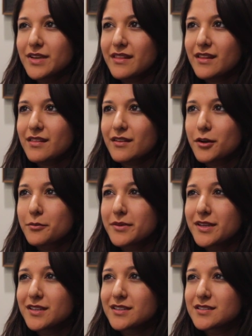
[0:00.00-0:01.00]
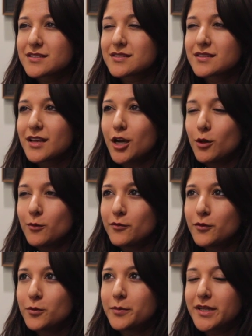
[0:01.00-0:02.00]
I think therapy is
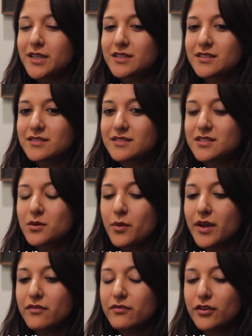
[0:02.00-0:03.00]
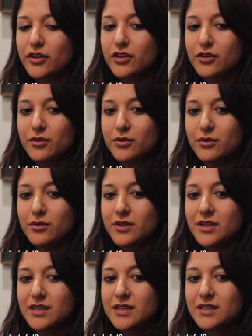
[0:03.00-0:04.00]
helpful because it's a way for you
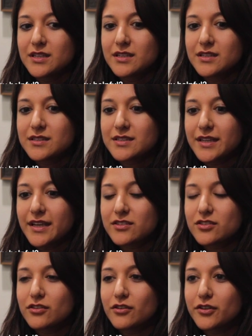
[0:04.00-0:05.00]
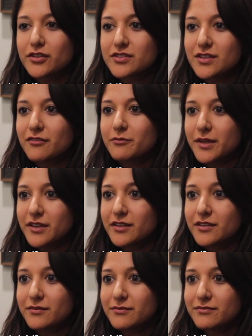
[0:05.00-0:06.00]
to get to know yourself
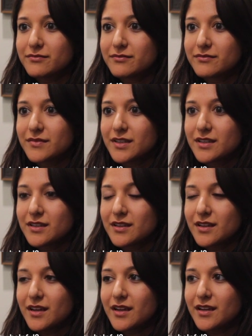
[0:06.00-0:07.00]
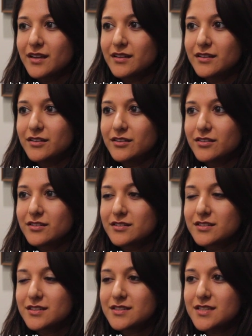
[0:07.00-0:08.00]
better, and
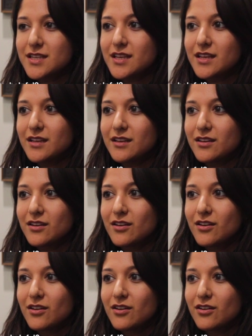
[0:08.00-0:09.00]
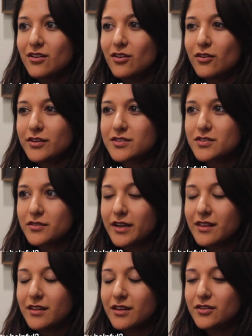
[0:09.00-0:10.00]
to see all the
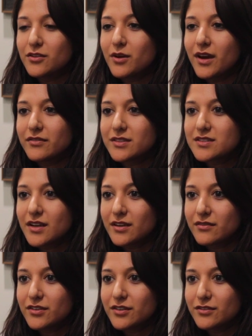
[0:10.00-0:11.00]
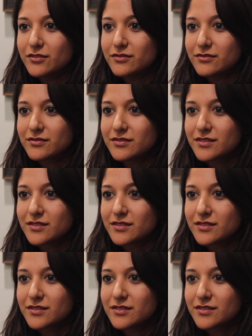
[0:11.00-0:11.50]
strength that you do have inside of you,